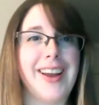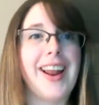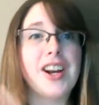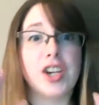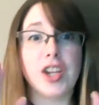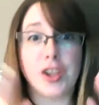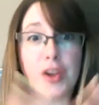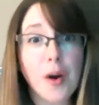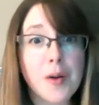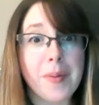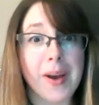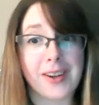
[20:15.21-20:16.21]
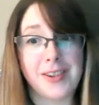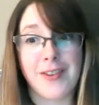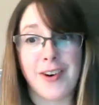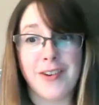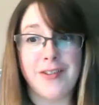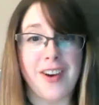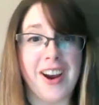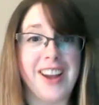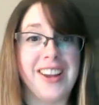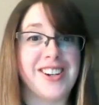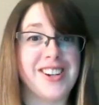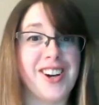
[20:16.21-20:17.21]
And actually going back to road
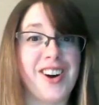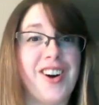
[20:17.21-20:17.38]
rage,